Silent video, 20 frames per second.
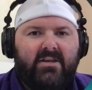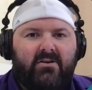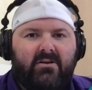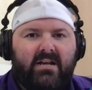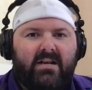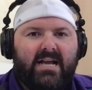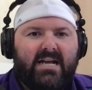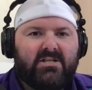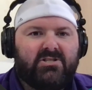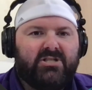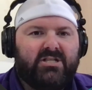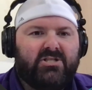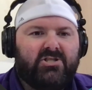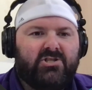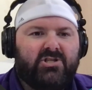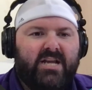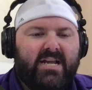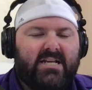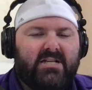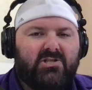can actually
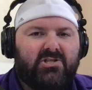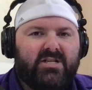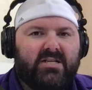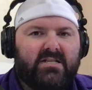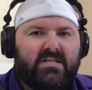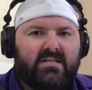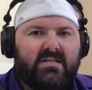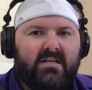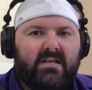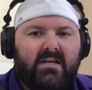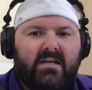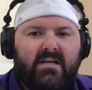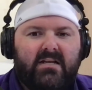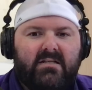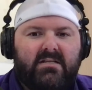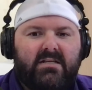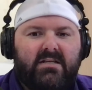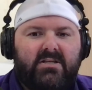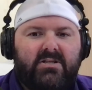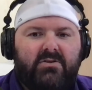change it
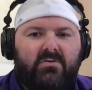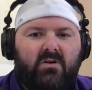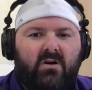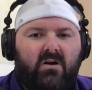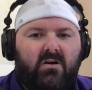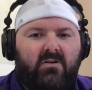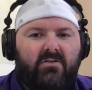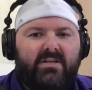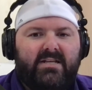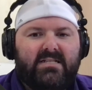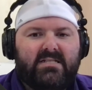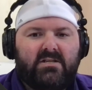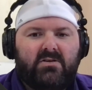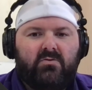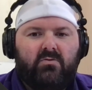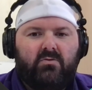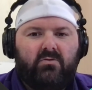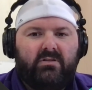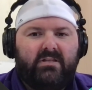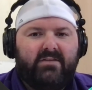to do all these
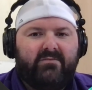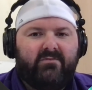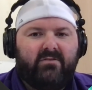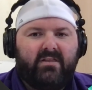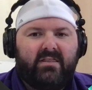cool different